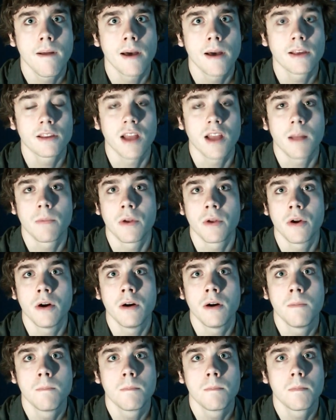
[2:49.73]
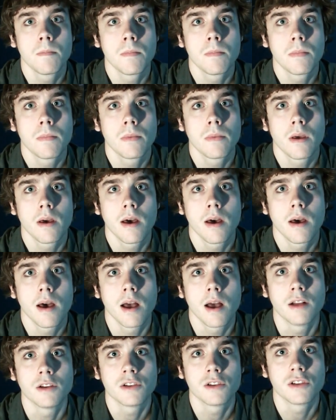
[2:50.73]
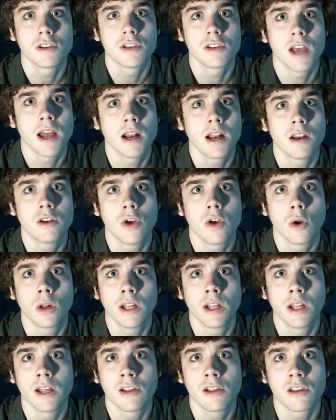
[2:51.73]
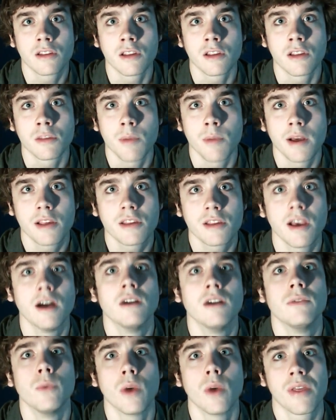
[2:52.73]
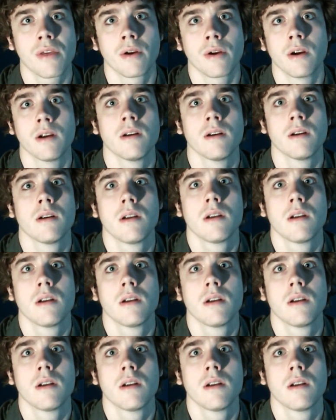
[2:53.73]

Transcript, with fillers: I stopped it all. I just decided to totally exist as myself with her